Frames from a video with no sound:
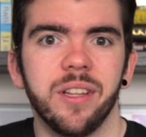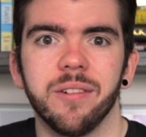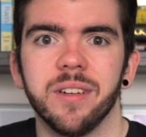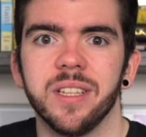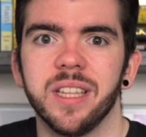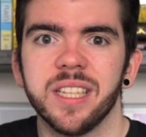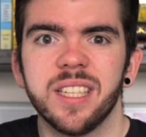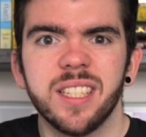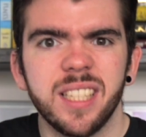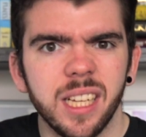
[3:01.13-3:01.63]
There
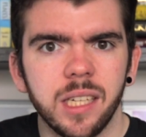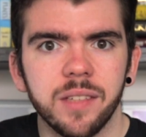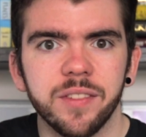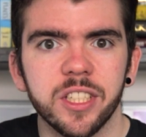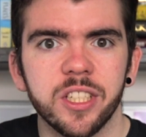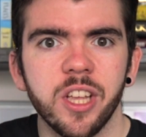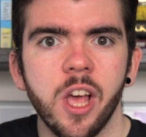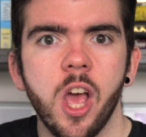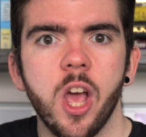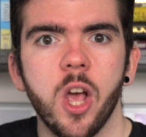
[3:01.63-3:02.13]
are the
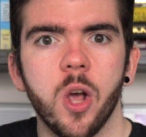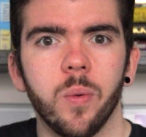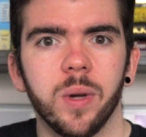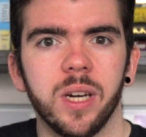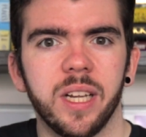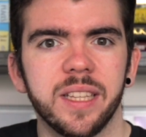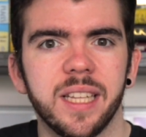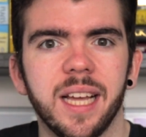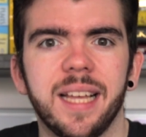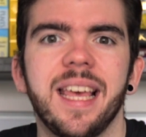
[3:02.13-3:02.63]
Silvers, who
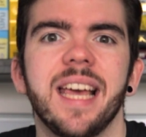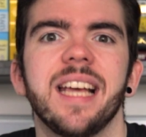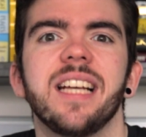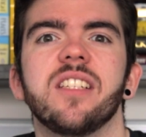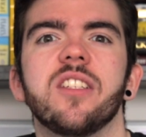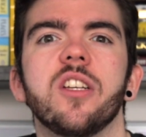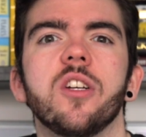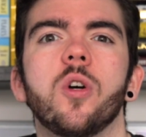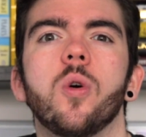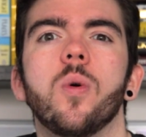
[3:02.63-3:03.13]
are like the
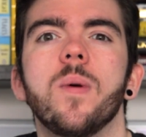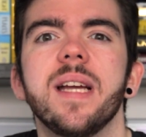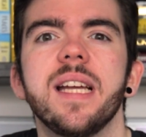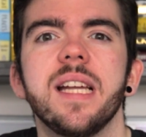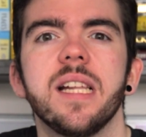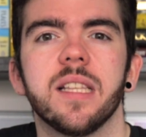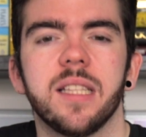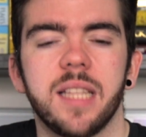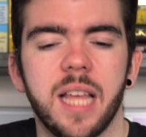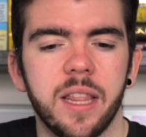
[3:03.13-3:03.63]
kings and
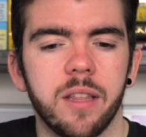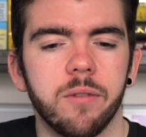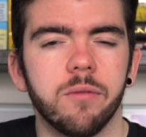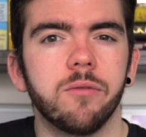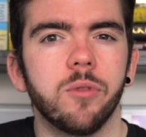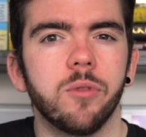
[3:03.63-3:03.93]
queens, they're the